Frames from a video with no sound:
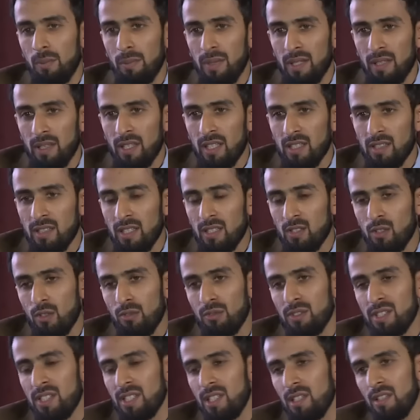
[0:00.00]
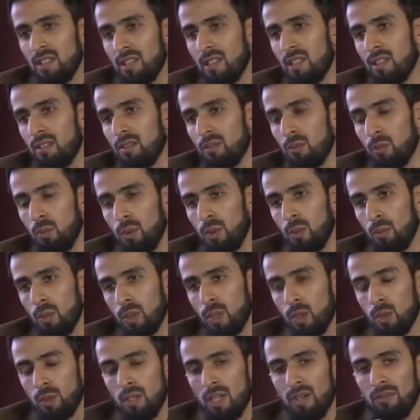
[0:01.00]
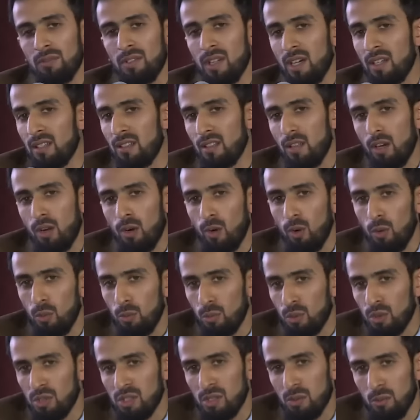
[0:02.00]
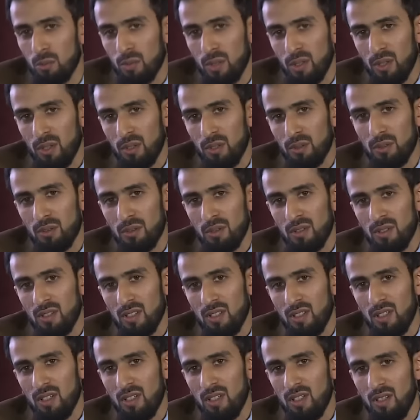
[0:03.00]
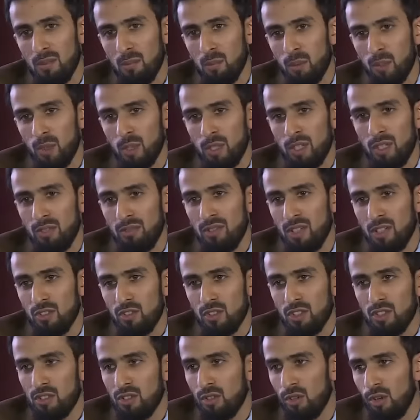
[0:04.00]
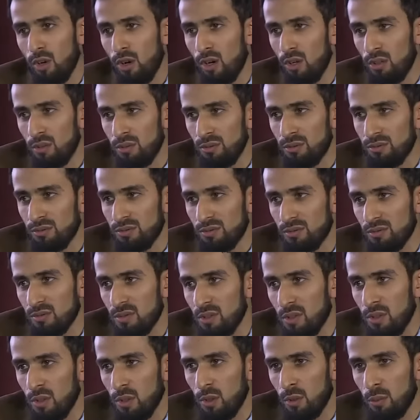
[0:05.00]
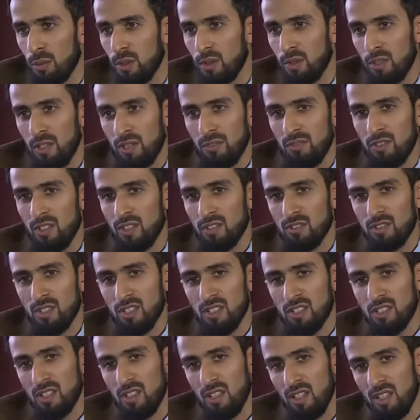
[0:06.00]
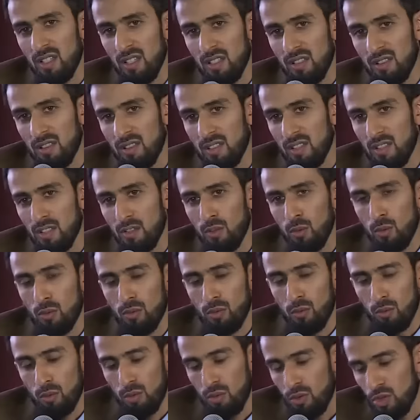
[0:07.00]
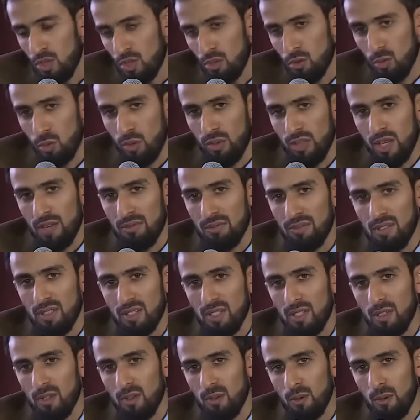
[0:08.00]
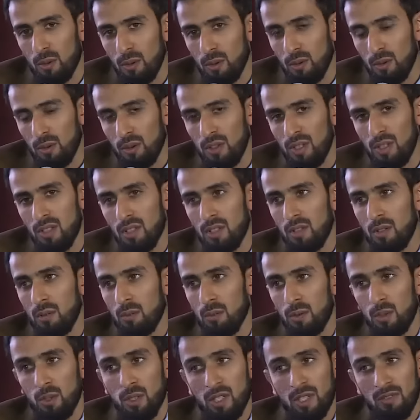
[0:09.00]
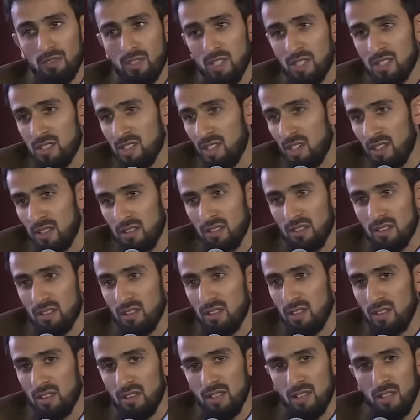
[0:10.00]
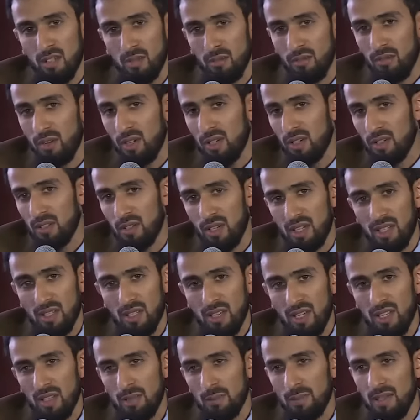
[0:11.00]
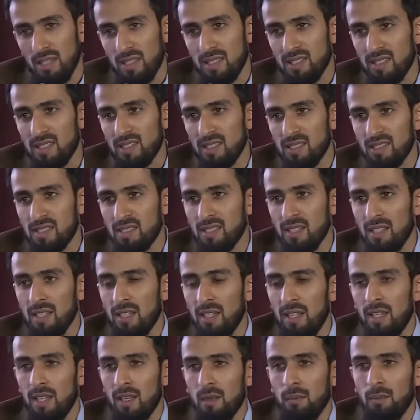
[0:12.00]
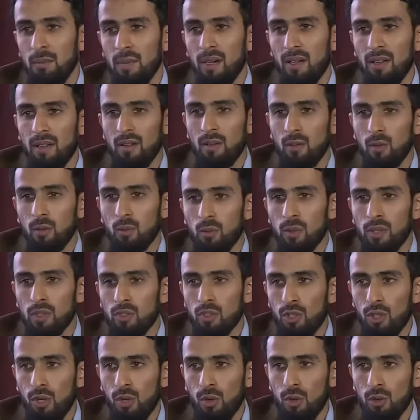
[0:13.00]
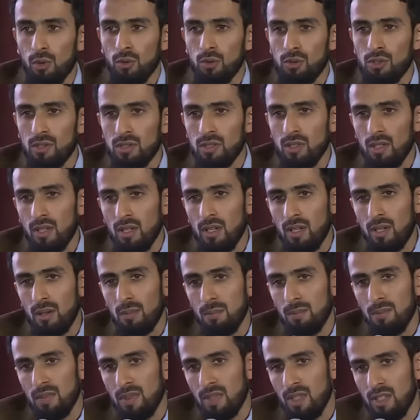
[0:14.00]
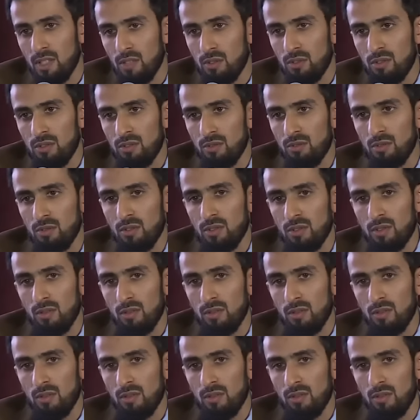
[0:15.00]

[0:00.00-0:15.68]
I mean, there's obviously, we could have done the whole Muslim world, we could have done just the Gulf, or we could have done just the North Africa, or we could have just done the Levant and other places, but we chose this